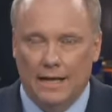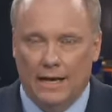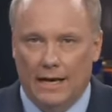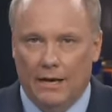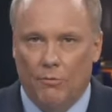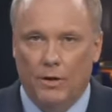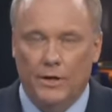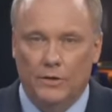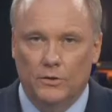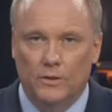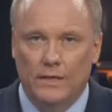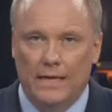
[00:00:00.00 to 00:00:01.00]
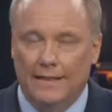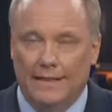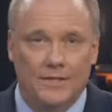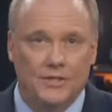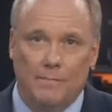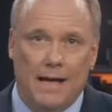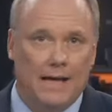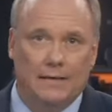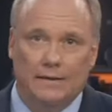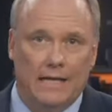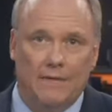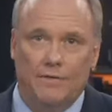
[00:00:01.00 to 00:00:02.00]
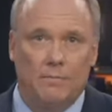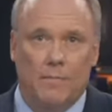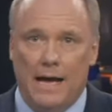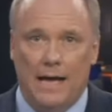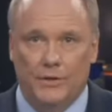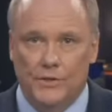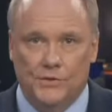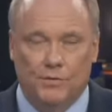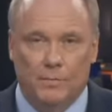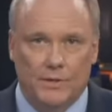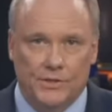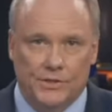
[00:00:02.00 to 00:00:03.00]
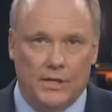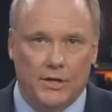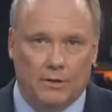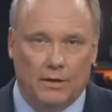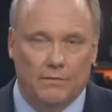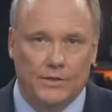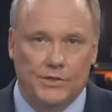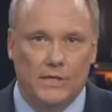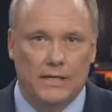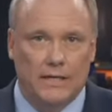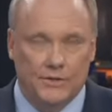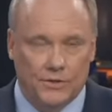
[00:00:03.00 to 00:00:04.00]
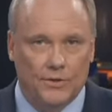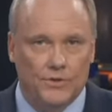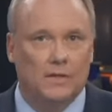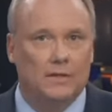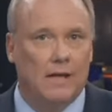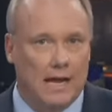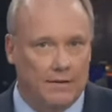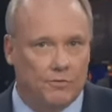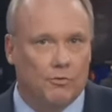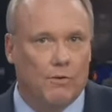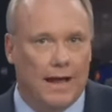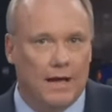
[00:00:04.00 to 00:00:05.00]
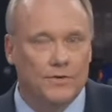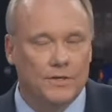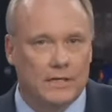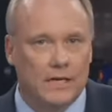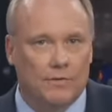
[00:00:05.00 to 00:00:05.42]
uh, what you're looking at, that's about 11 miles from the center of the city, so there's a lot of ground to